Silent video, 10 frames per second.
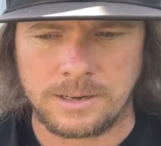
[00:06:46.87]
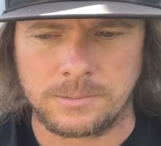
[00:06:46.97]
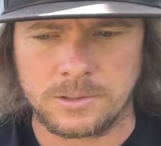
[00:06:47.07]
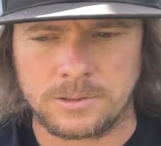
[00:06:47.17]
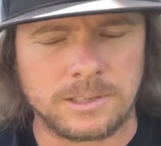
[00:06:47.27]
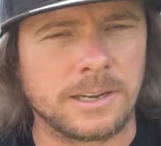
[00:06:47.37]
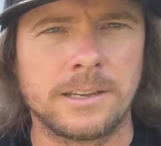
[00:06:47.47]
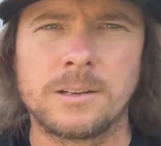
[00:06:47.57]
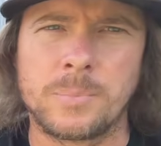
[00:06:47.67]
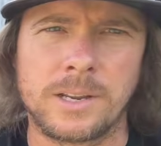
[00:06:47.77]
so it's not
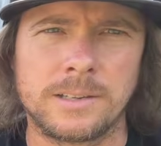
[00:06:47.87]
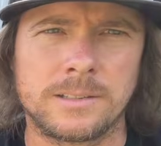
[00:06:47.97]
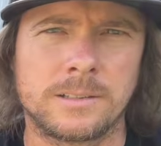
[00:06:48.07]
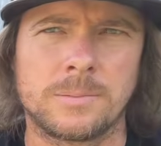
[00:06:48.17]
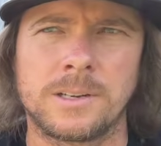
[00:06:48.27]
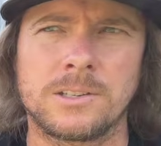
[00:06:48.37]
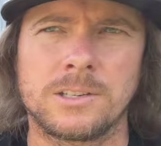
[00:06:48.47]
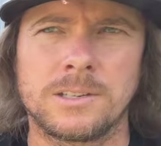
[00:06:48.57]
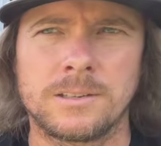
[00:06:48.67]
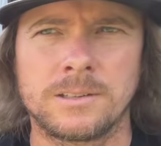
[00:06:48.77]
independent
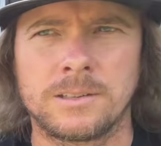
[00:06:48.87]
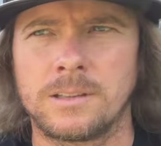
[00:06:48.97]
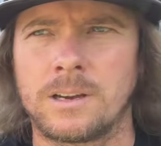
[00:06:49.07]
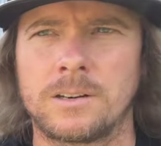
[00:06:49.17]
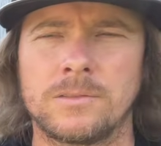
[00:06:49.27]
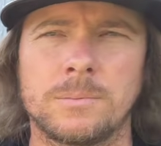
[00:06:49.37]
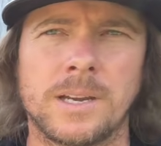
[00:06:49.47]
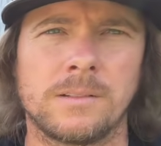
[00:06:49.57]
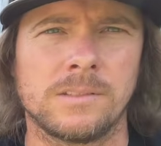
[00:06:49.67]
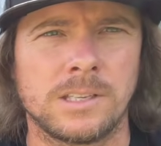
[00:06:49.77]
suspension. A lot of them
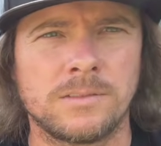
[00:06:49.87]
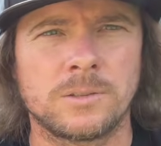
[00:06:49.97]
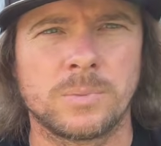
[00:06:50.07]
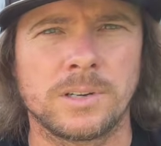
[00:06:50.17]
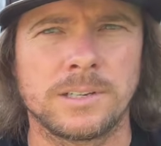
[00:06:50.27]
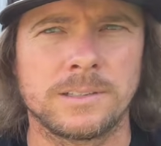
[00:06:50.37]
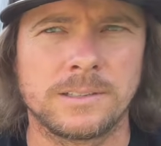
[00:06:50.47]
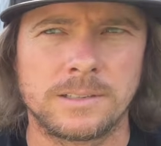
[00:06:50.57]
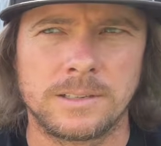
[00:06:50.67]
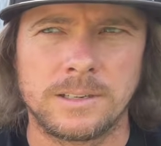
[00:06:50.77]
have leaf
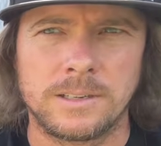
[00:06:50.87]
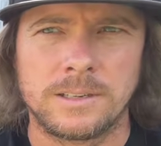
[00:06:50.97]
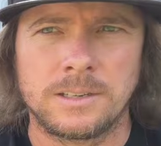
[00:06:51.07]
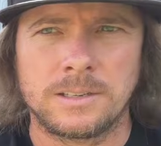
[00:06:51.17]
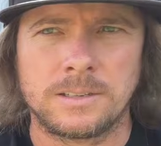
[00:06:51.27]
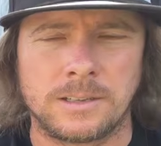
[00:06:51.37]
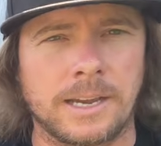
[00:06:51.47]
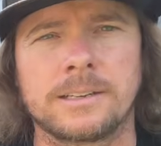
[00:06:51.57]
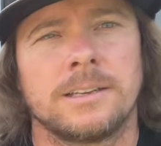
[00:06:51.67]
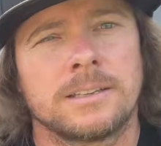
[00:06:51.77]
springs.
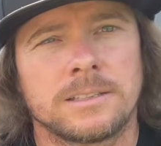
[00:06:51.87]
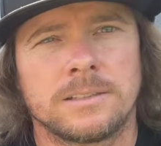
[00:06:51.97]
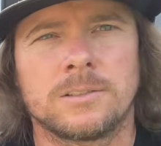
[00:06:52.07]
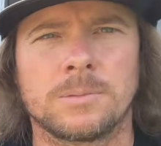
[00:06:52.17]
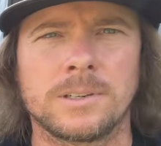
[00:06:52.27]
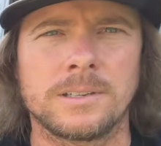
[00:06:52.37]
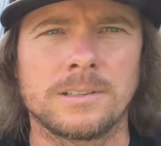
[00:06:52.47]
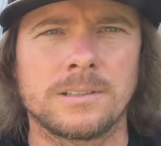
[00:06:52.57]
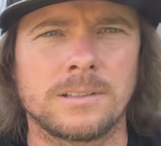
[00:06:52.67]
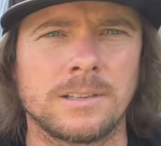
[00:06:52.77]
Acti has leaf
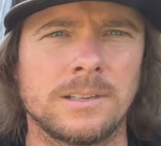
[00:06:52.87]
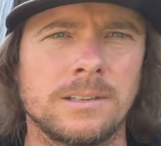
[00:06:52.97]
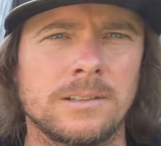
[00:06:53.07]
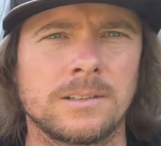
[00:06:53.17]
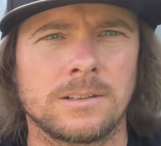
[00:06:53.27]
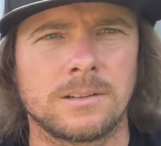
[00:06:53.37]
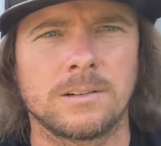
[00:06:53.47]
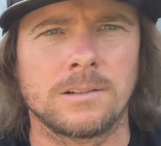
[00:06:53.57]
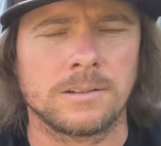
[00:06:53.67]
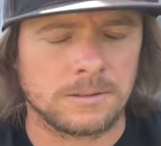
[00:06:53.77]
springs. These
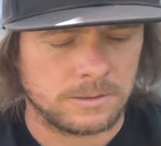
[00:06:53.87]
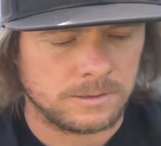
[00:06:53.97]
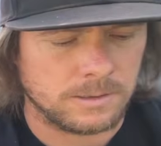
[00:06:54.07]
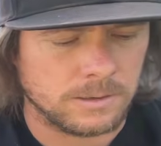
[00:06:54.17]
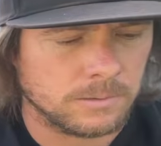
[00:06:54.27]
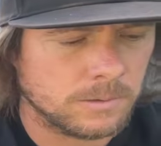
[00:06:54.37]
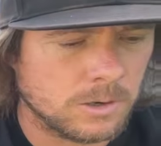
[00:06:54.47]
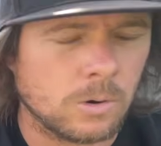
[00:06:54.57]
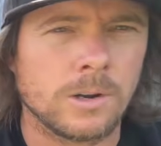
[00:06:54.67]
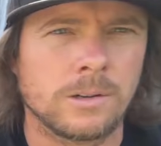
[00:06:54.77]
are,
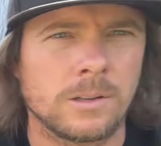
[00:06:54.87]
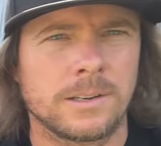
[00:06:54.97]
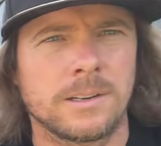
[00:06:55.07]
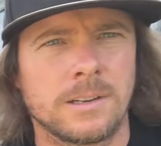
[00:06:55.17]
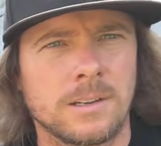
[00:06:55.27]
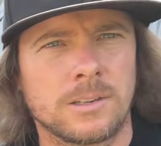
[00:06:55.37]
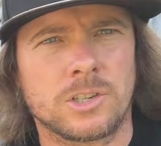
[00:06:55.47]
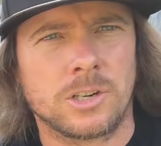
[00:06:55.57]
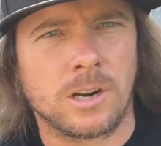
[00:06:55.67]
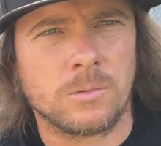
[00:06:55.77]
coil and a
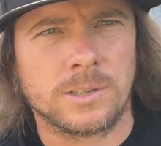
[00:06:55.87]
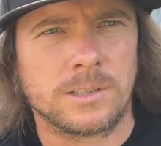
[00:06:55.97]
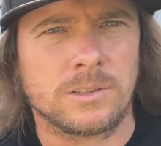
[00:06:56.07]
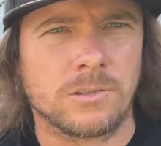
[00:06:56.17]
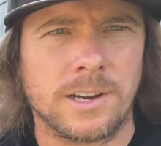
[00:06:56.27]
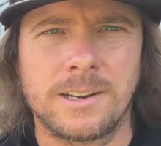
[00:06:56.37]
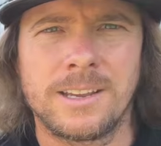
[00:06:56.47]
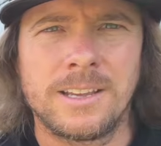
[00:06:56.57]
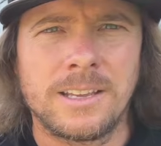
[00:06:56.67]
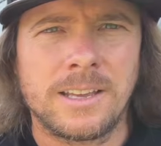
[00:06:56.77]
shock, which is great.
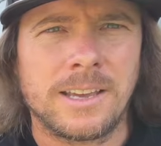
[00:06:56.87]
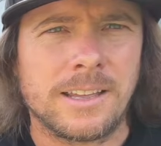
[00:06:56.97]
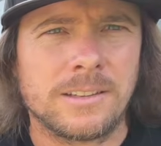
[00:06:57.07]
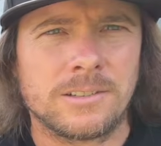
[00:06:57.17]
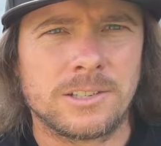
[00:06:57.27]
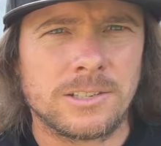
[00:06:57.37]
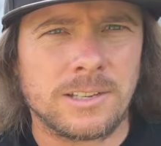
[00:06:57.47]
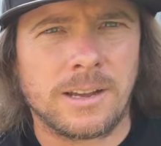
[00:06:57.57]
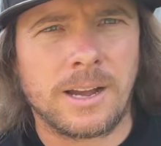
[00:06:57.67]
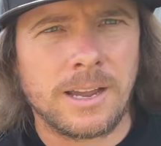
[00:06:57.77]
And they're just,
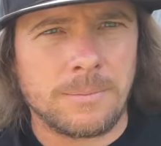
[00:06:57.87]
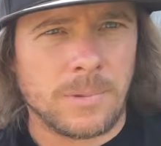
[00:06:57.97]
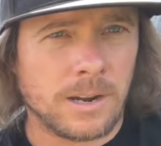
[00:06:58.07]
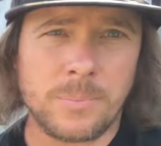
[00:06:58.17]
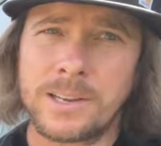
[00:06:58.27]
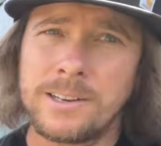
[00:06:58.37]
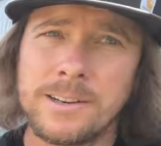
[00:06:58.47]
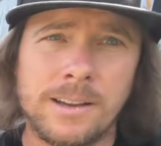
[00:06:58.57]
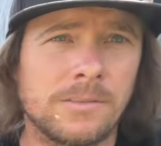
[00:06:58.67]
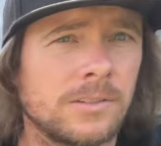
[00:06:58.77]
in my opinion,
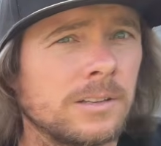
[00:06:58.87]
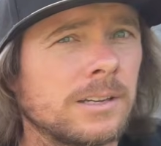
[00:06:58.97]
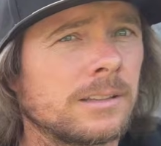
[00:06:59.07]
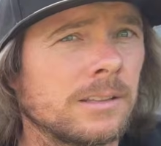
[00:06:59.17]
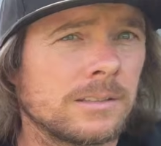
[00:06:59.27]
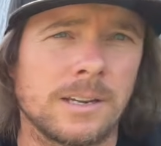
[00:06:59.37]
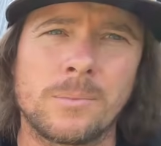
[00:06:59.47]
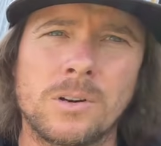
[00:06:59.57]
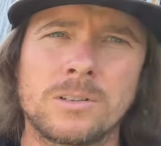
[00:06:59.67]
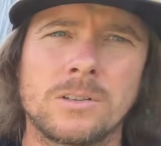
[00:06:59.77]
I feel like the
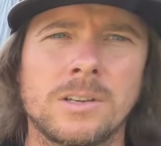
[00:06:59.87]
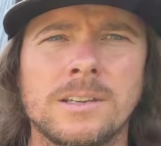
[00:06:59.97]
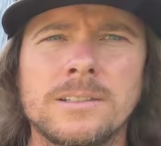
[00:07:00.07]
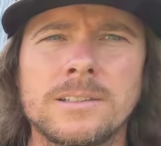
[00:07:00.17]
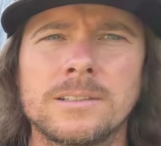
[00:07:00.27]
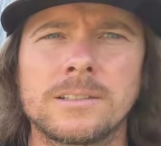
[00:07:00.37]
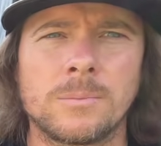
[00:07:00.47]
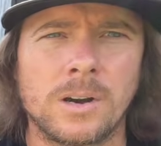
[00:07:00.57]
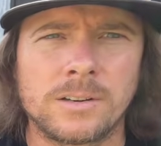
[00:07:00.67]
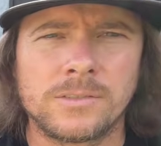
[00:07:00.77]
SAMBARs are the easiest to
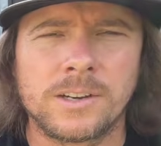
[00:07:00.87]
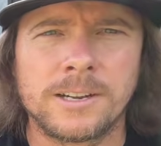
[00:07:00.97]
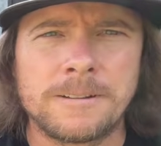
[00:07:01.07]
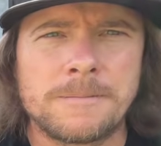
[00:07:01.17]
modify,